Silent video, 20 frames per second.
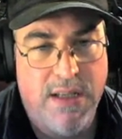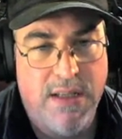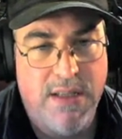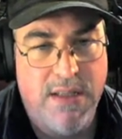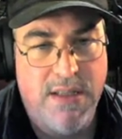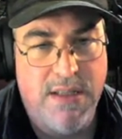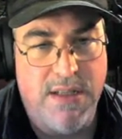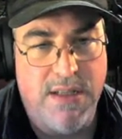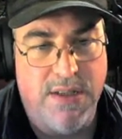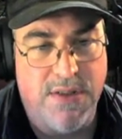
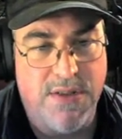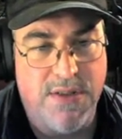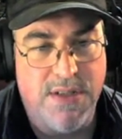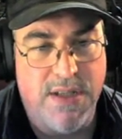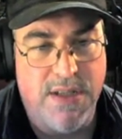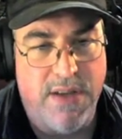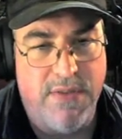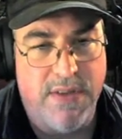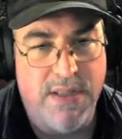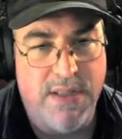tier
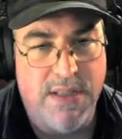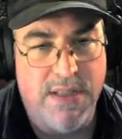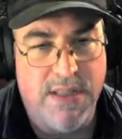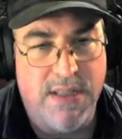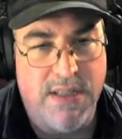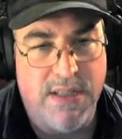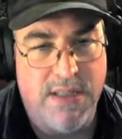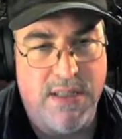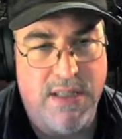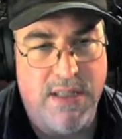7s,
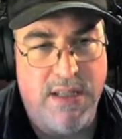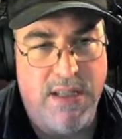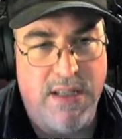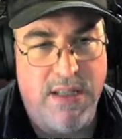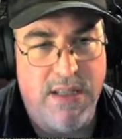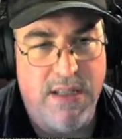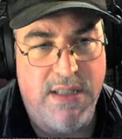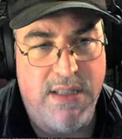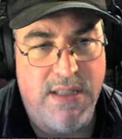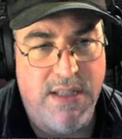
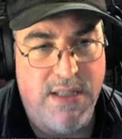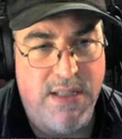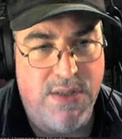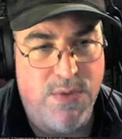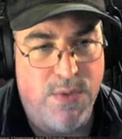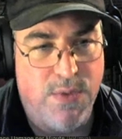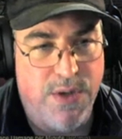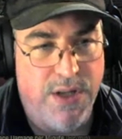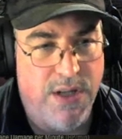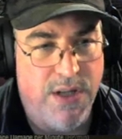the
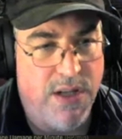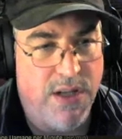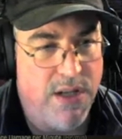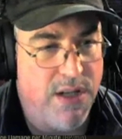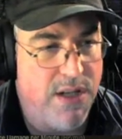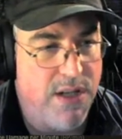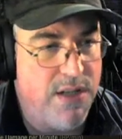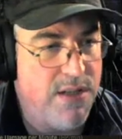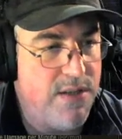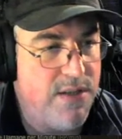
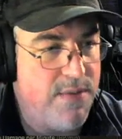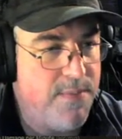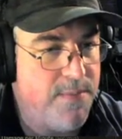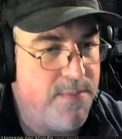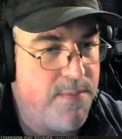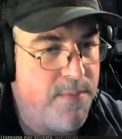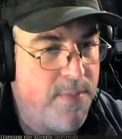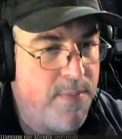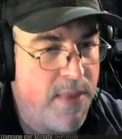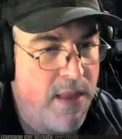T29.
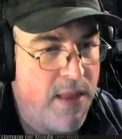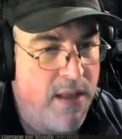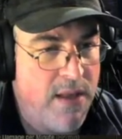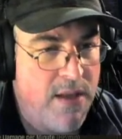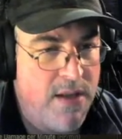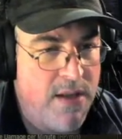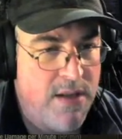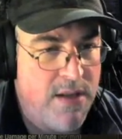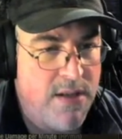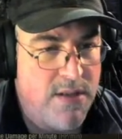
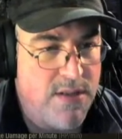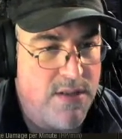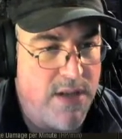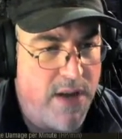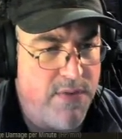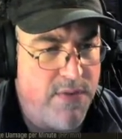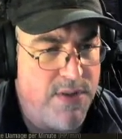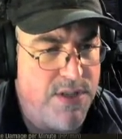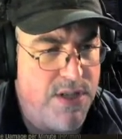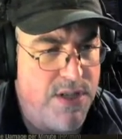So
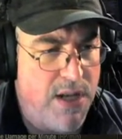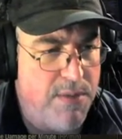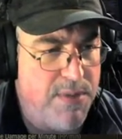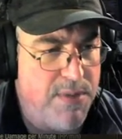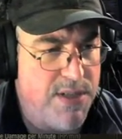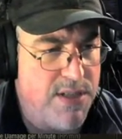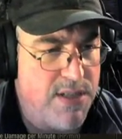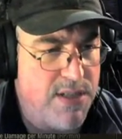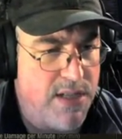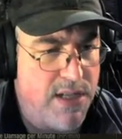average
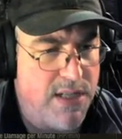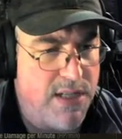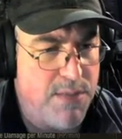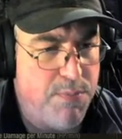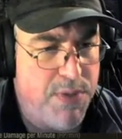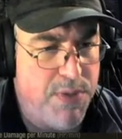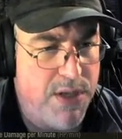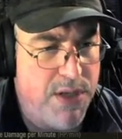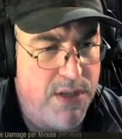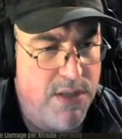damage is less,
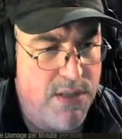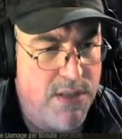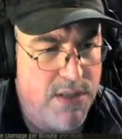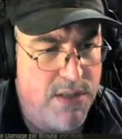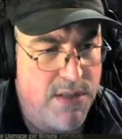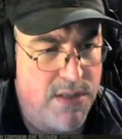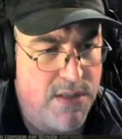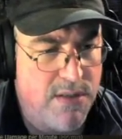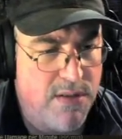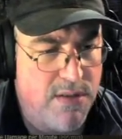
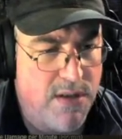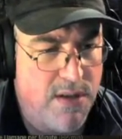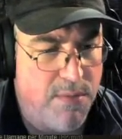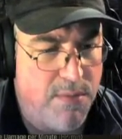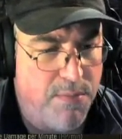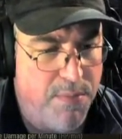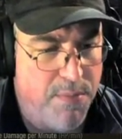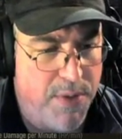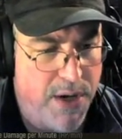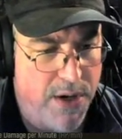pens
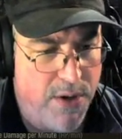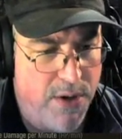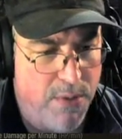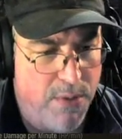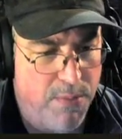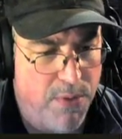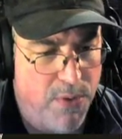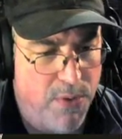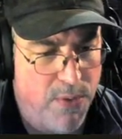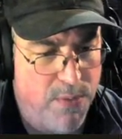
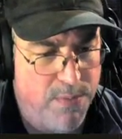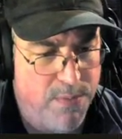comparable.